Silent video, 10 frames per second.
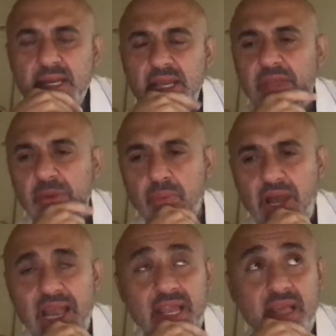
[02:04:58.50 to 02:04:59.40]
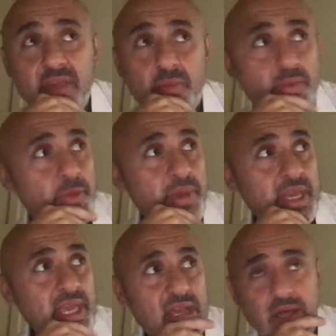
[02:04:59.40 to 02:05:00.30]
Yeah, the bride is
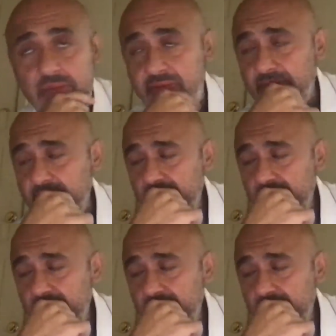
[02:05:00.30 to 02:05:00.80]
speaking of